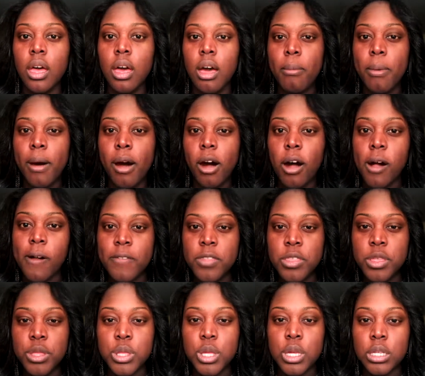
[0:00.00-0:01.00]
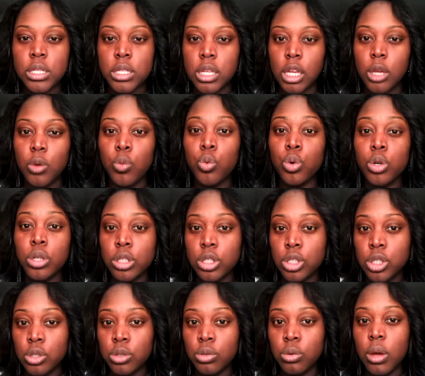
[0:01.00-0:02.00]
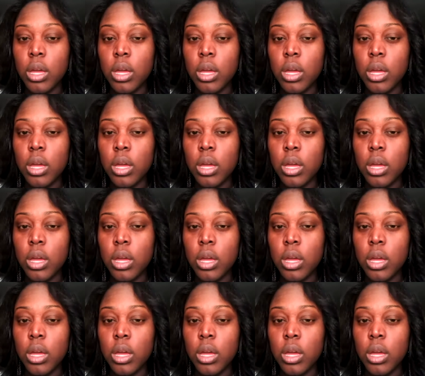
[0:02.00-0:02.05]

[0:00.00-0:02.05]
about all of the things that he would do